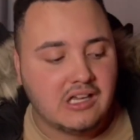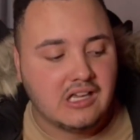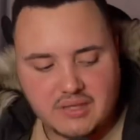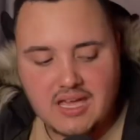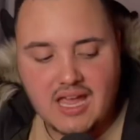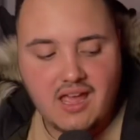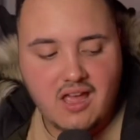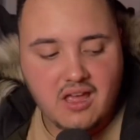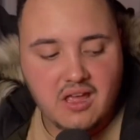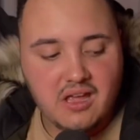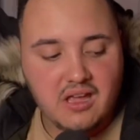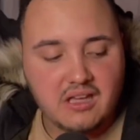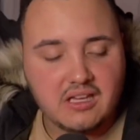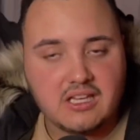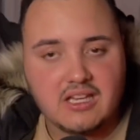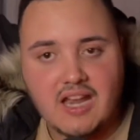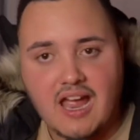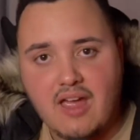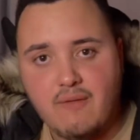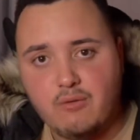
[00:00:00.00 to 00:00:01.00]
But yeah,
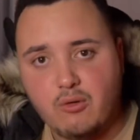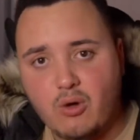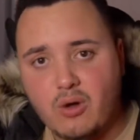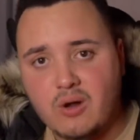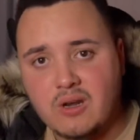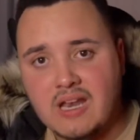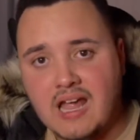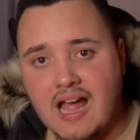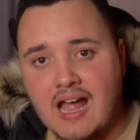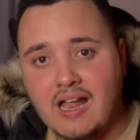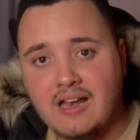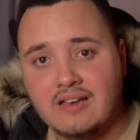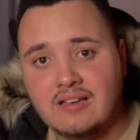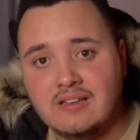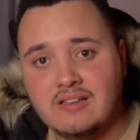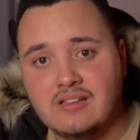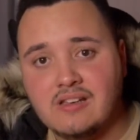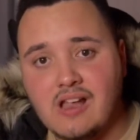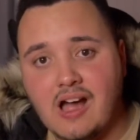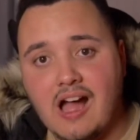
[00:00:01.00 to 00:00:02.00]
good night, everyone,
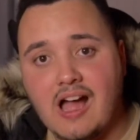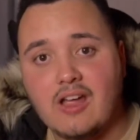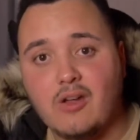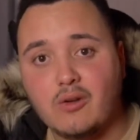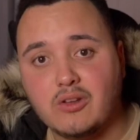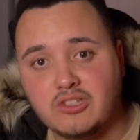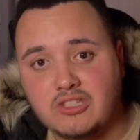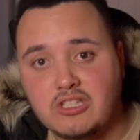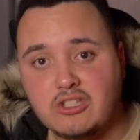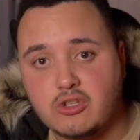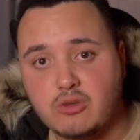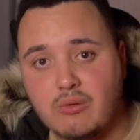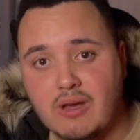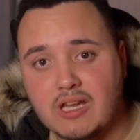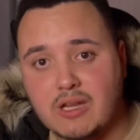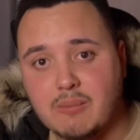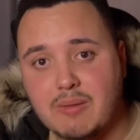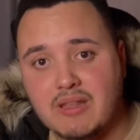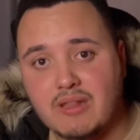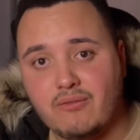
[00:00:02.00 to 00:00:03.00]
and I honestly do
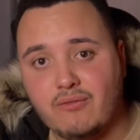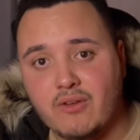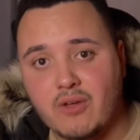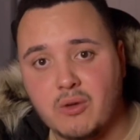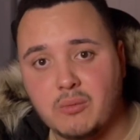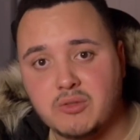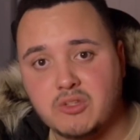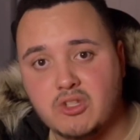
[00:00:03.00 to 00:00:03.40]
recommend the film.